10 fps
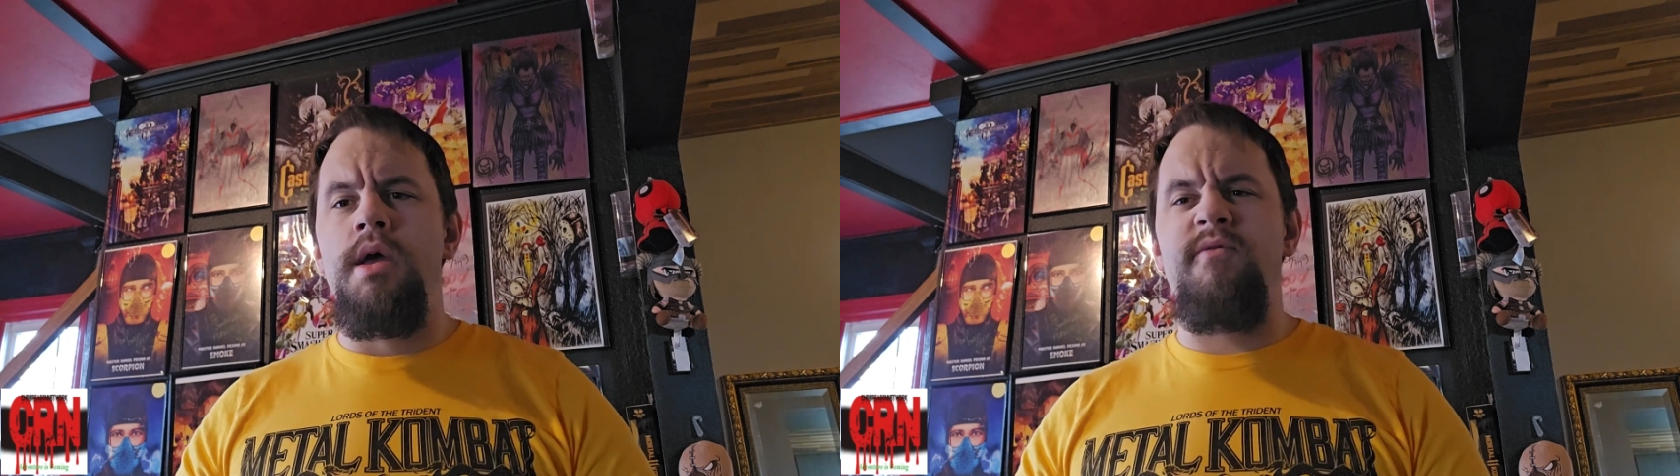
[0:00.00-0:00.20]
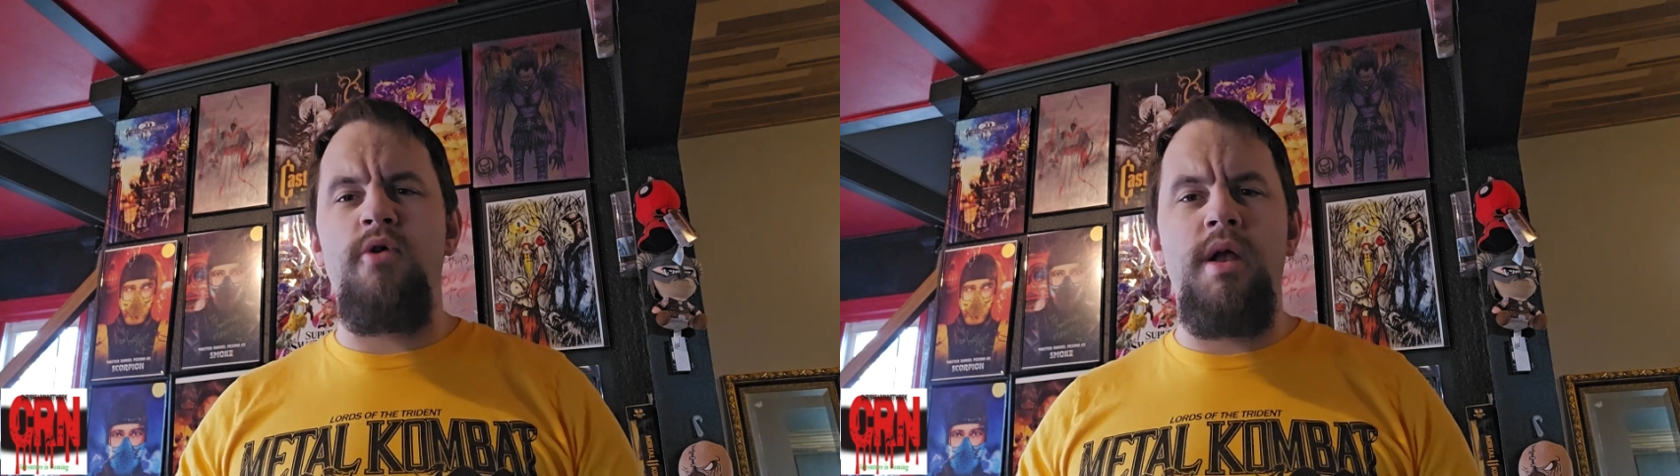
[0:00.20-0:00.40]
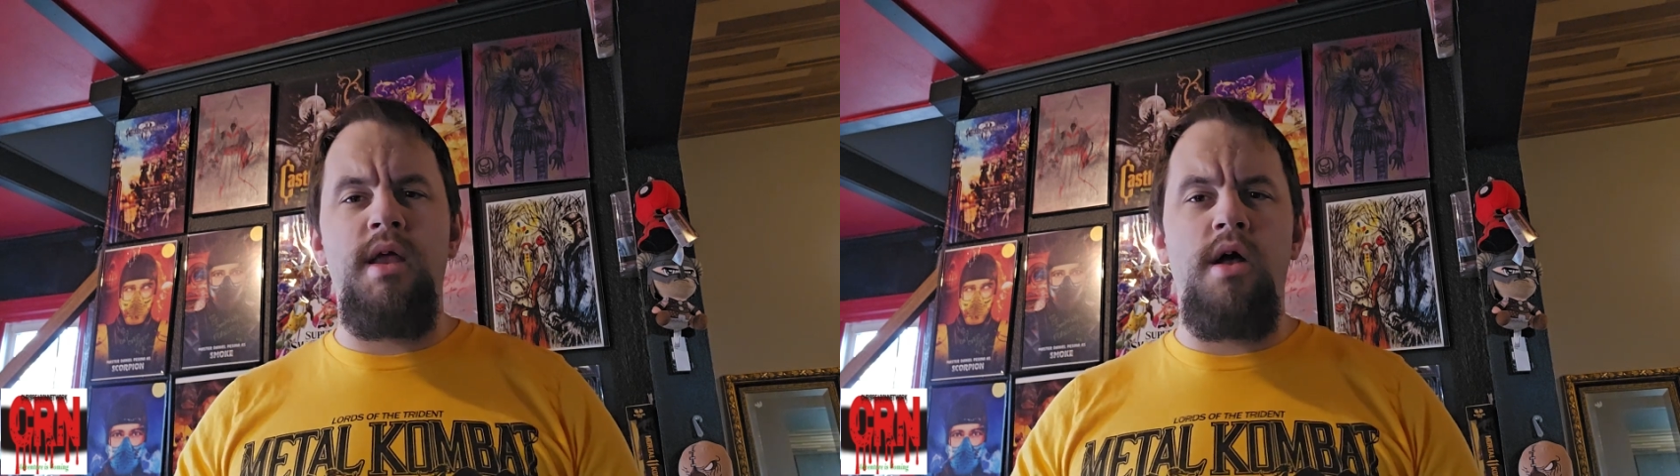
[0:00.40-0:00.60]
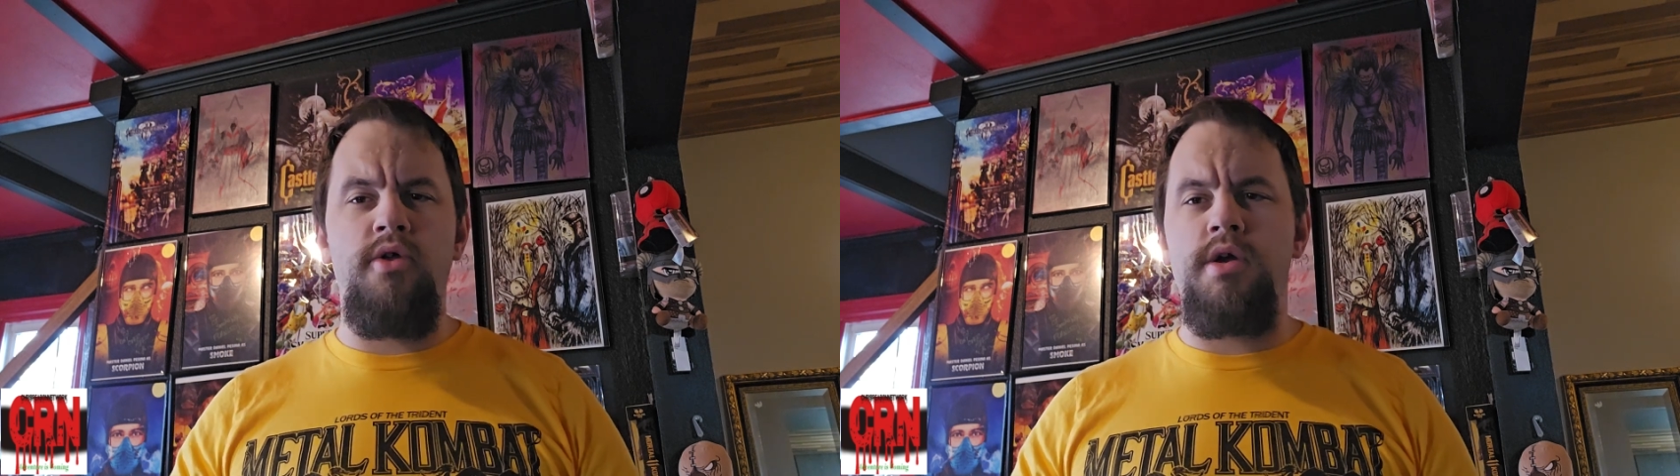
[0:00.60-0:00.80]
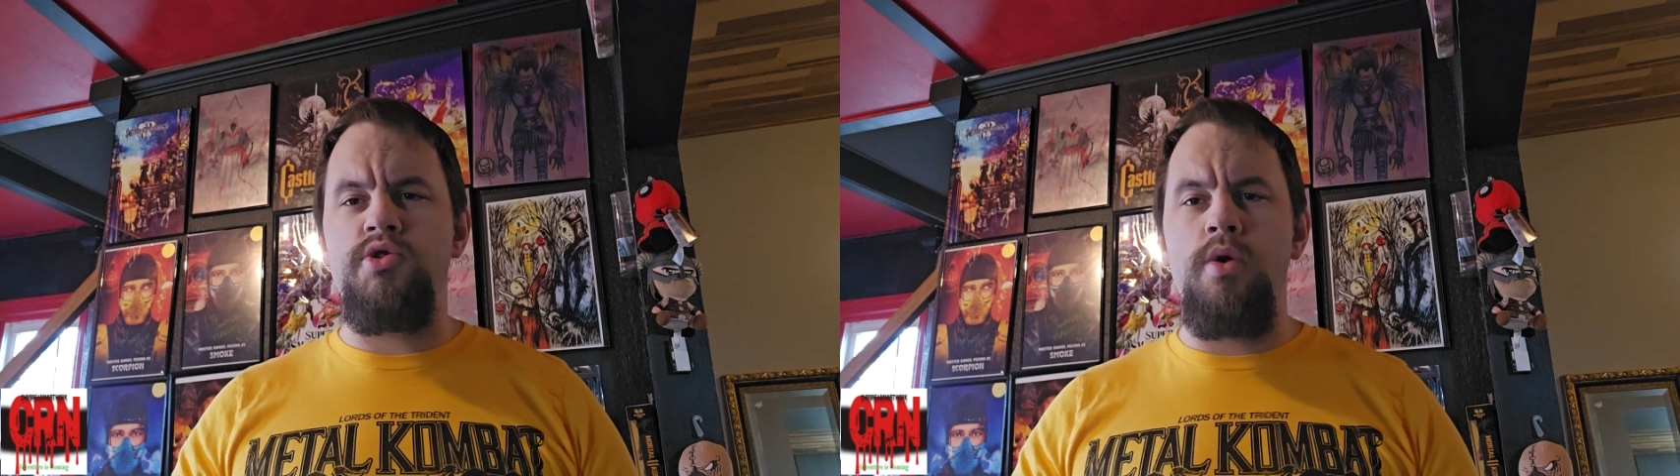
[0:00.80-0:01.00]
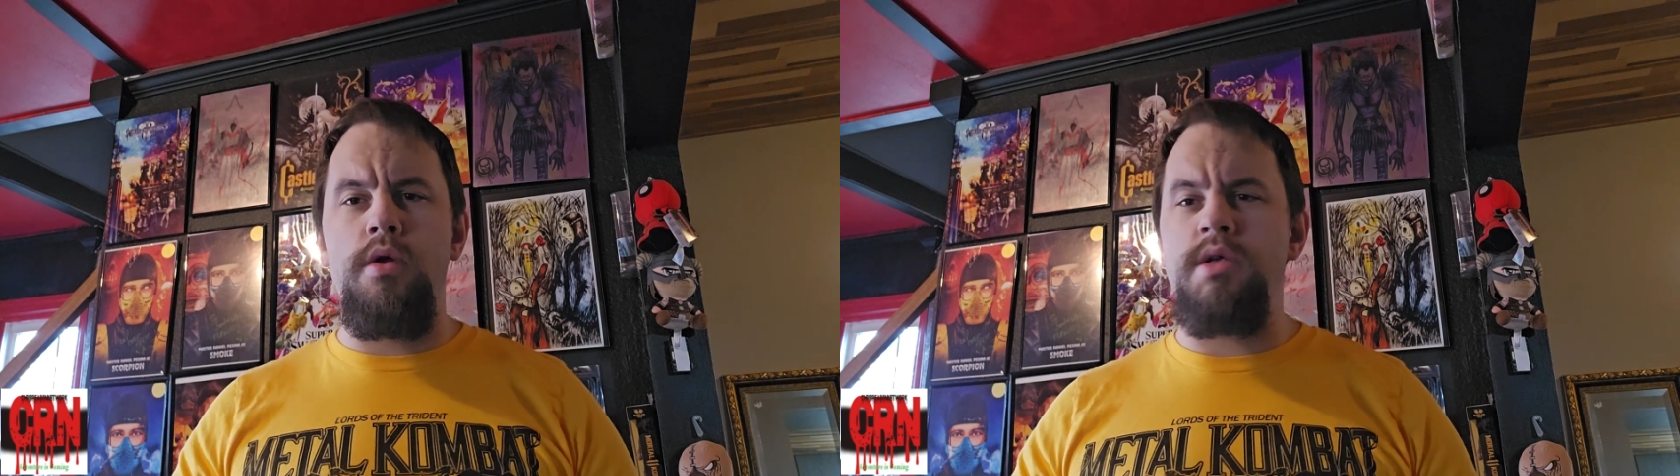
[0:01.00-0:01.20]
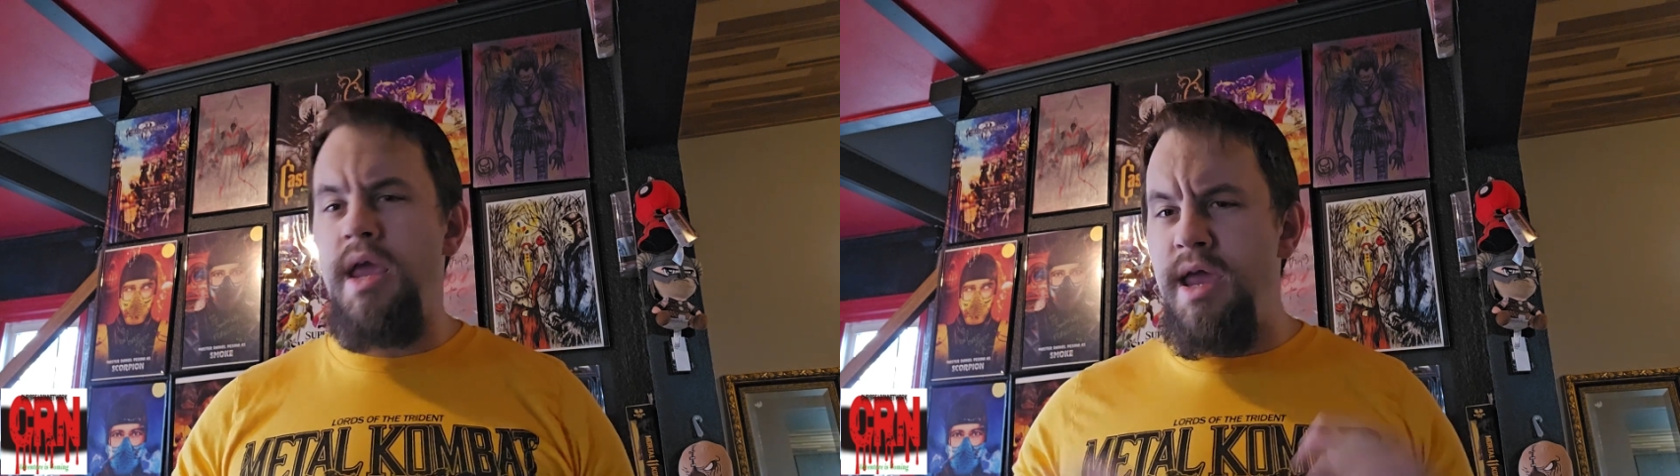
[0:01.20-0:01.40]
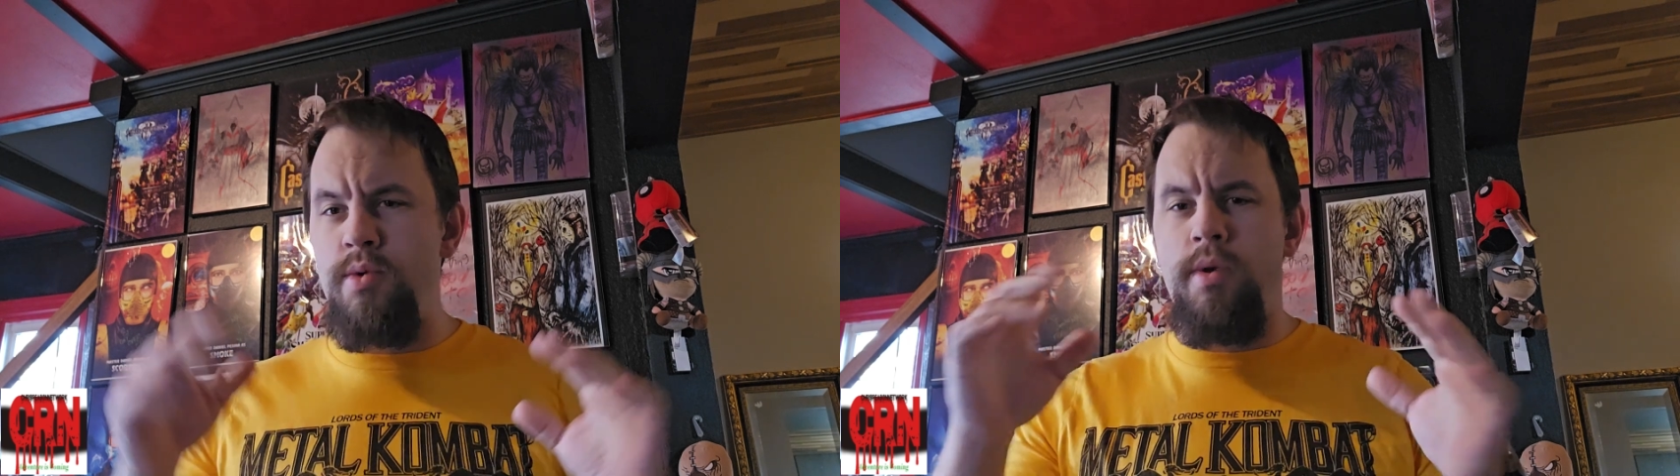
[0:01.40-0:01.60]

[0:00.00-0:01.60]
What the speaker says: If there are any other controllers and